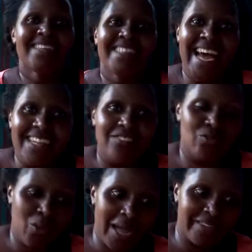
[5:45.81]

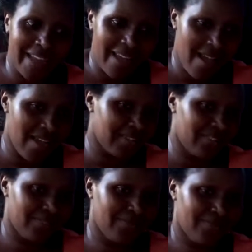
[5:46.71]
That's what I heard.
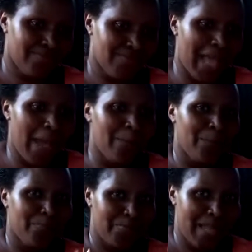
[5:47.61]

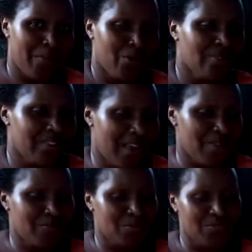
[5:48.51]
I'm not
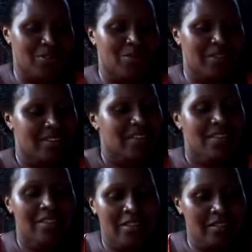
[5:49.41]
100%, but
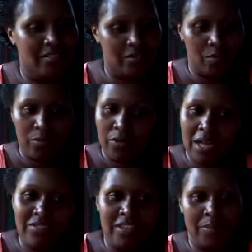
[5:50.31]
this
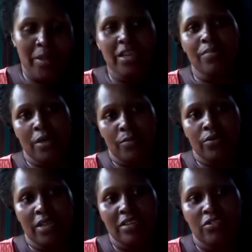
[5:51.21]
asking many
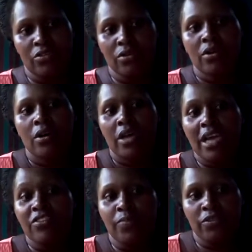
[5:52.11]
people that, you know,
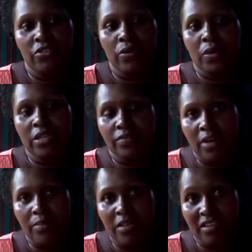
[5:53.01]
especially when the
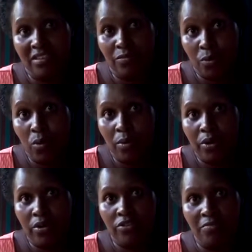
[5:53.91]
family is poor,
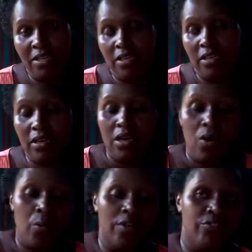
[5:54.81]
because meaning
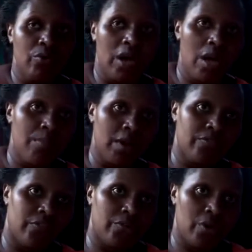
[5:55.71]
once you come back
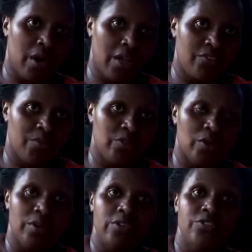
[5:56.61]
from your husband,
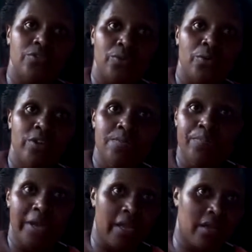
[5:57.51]
you're going to
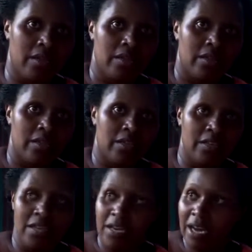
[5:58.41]
repay.
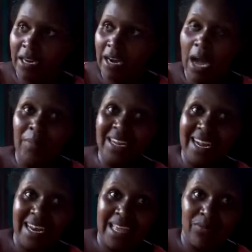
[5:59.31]
He can come and
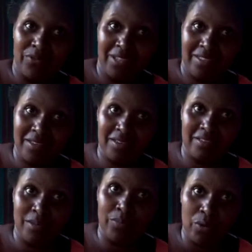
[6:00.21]
claim for the things
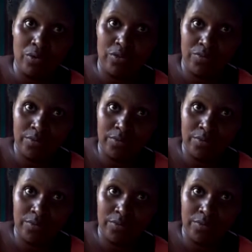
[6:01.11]
he brought